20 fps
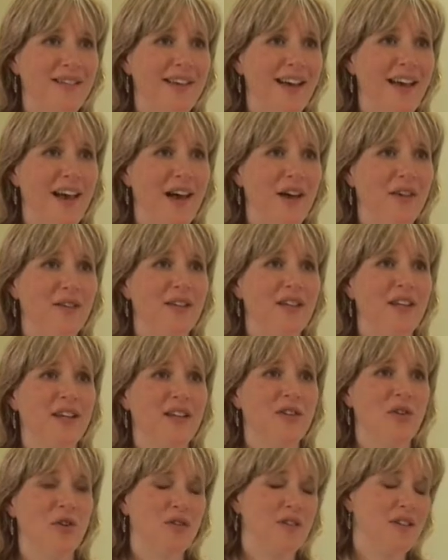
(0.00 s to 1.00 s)
down
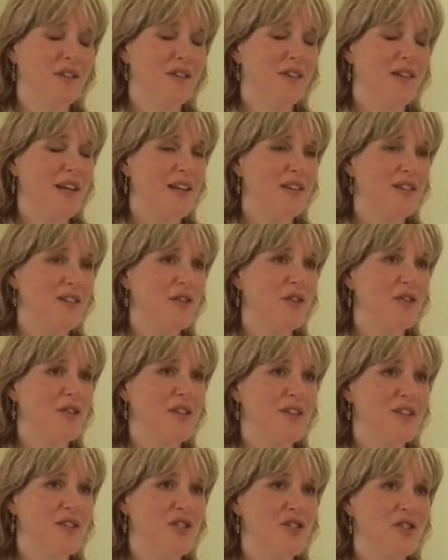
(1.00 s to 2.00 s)
and not in as good
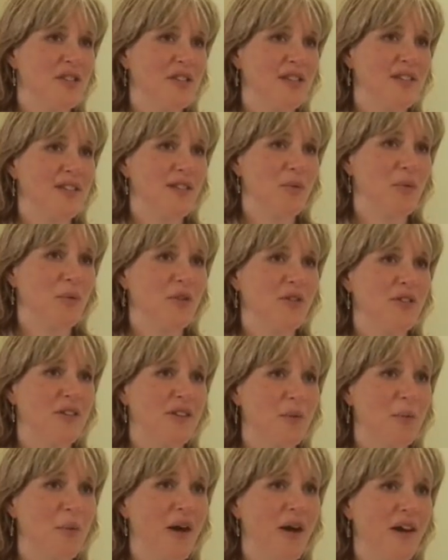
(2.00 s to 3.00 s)
condition as it was in
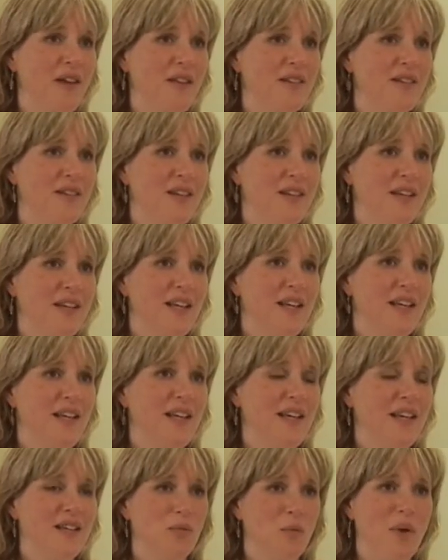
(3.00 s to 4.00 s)
the past,
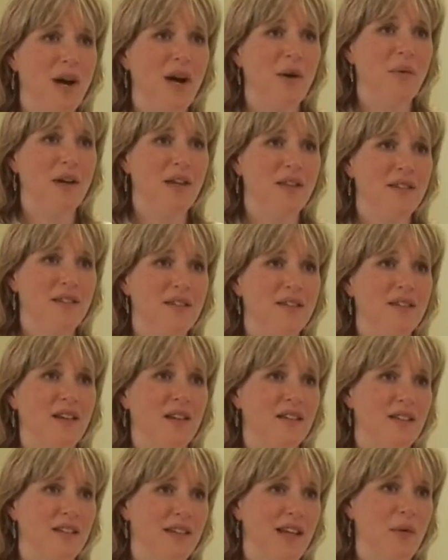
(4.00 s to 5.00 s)
it's well worth
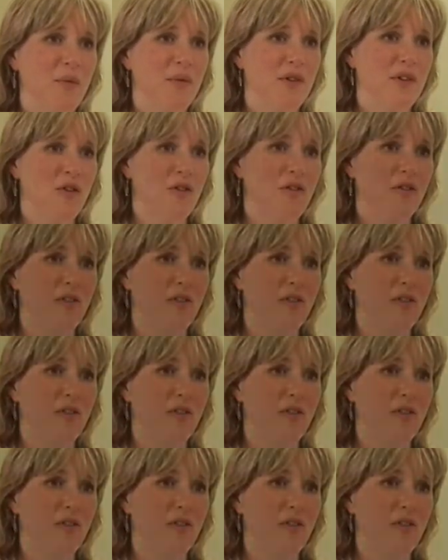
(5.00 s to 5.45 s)
discussing that with your